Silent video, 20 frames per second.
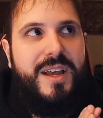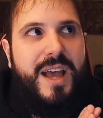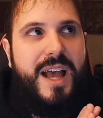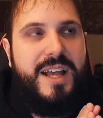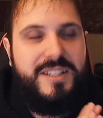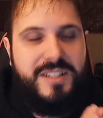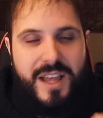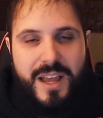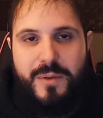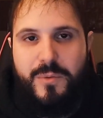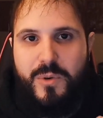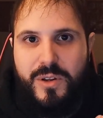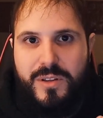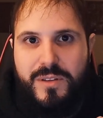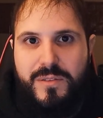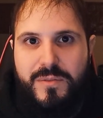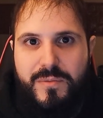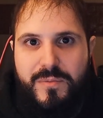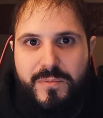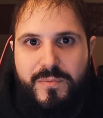I
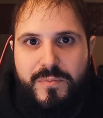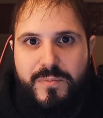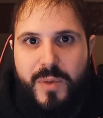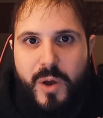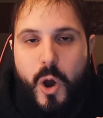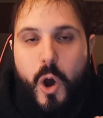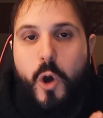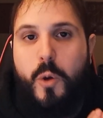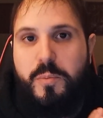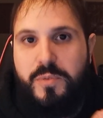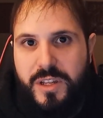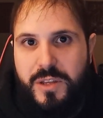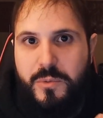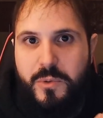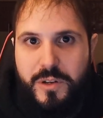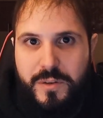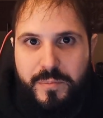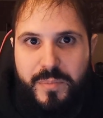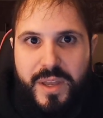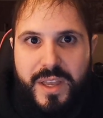would hoped he
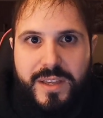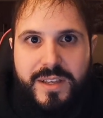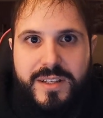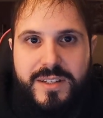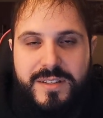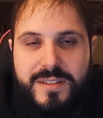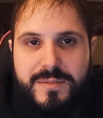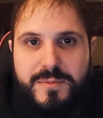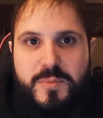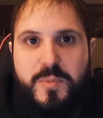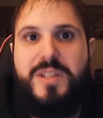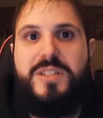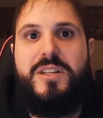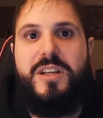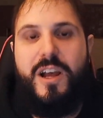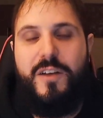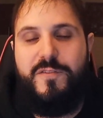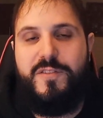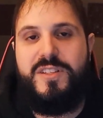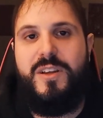would be, because especially
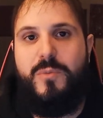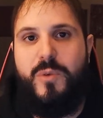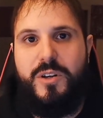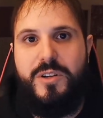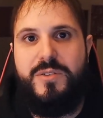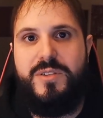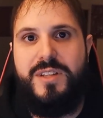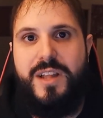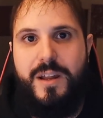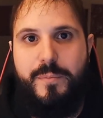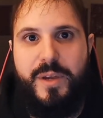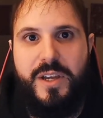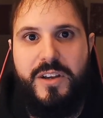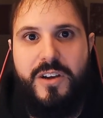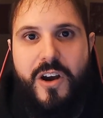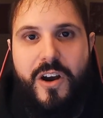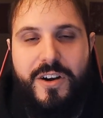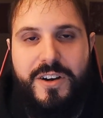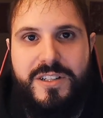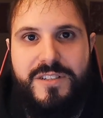coming from someone who's not a big
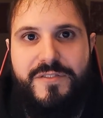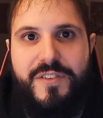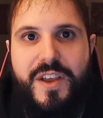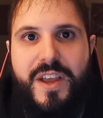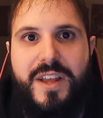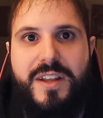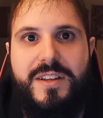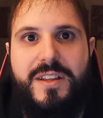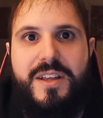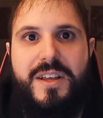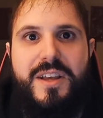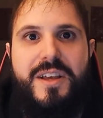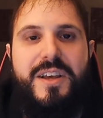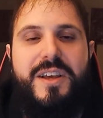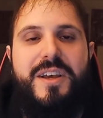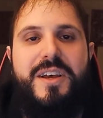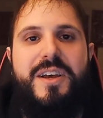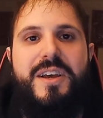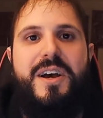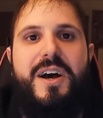Carnage fan,
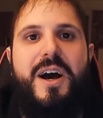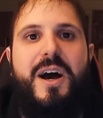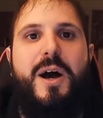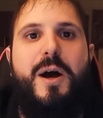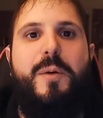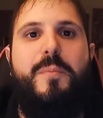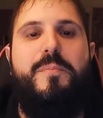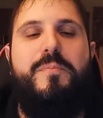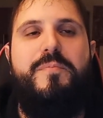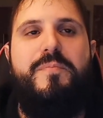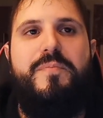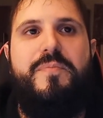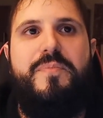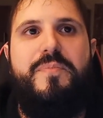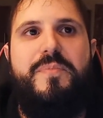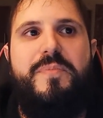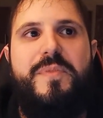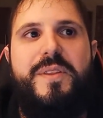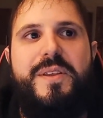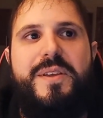not
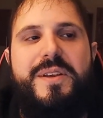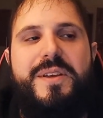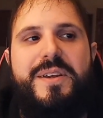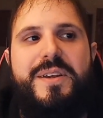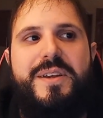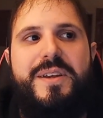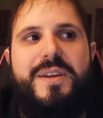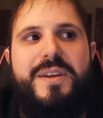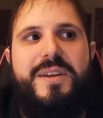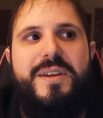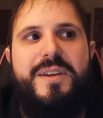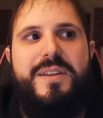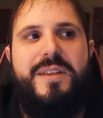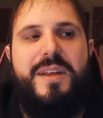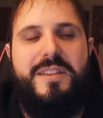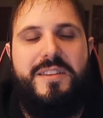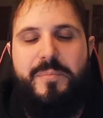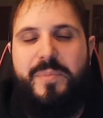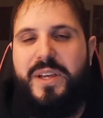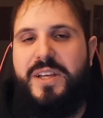
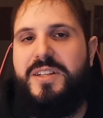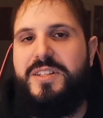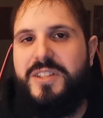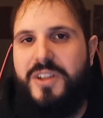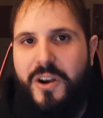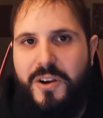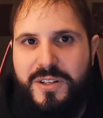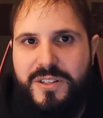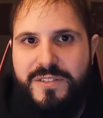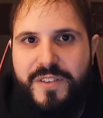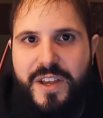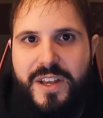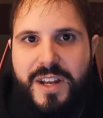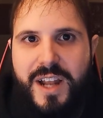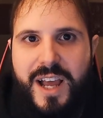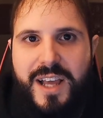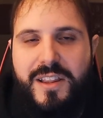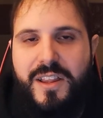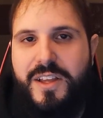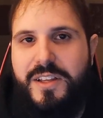the biggest Carnage fan,
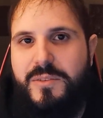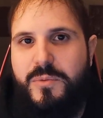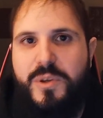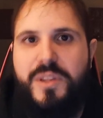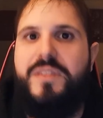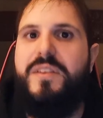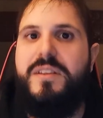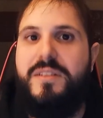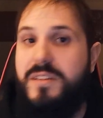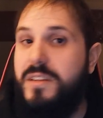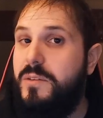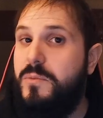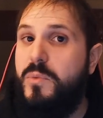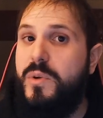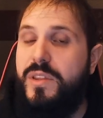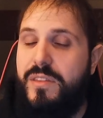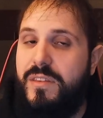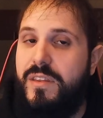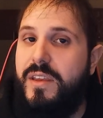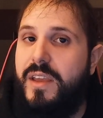I liked what they did
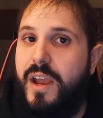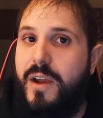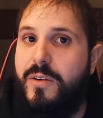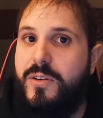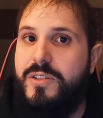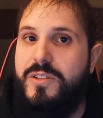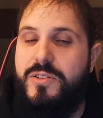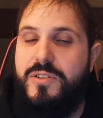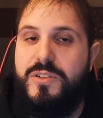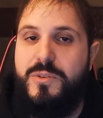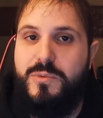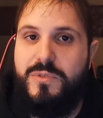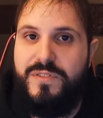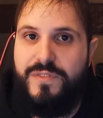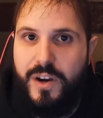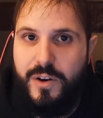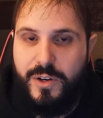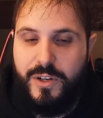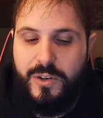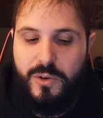with the character. So it was
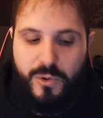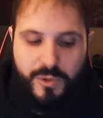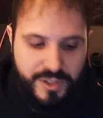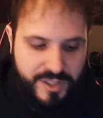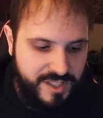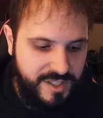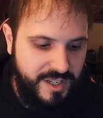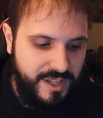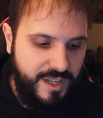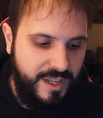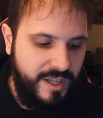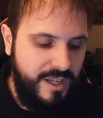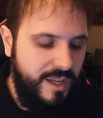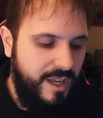very cool to see.